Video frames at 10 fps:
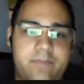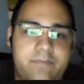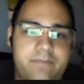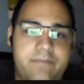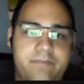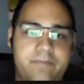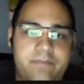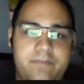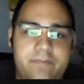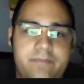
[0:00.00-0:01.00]

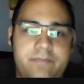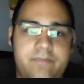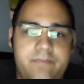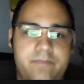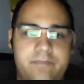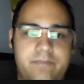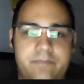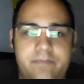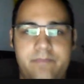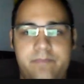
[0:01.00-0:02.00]

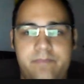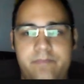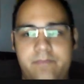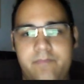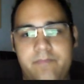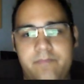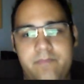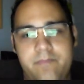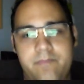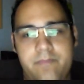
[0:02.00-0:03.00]

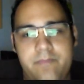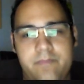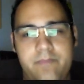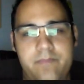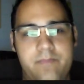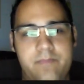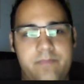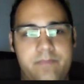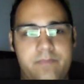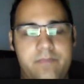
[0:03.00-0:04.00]

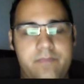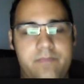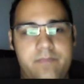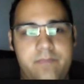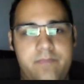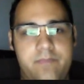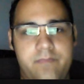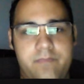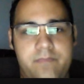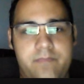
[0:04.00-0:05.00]

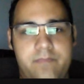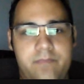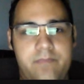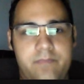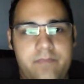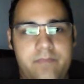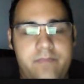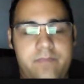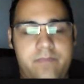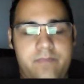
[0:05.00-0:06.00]

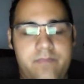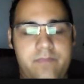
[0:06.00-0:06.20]
(silent)